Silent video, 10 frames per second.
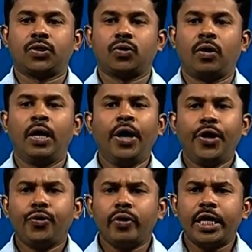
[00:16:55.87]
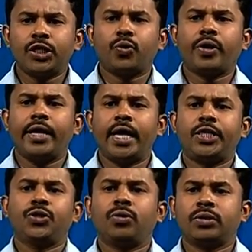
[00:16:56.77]
So, you need to create
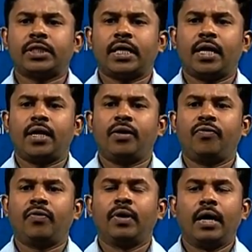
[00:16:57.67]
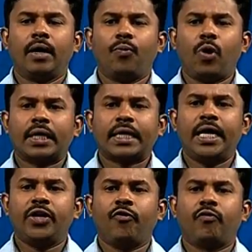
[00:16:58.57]
yourself what
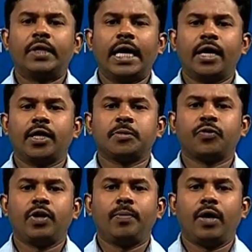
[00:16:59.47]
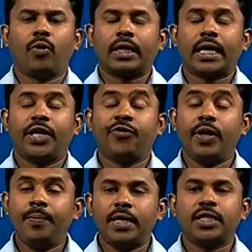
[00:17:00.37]
kind of diagrams will be, what kind of
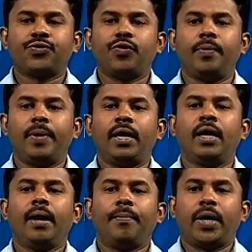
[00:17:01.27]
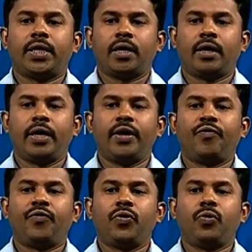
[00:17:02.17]
images will be better
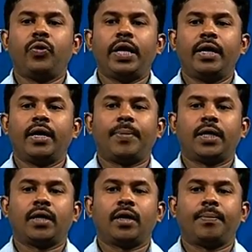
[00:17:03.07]
if you read a particular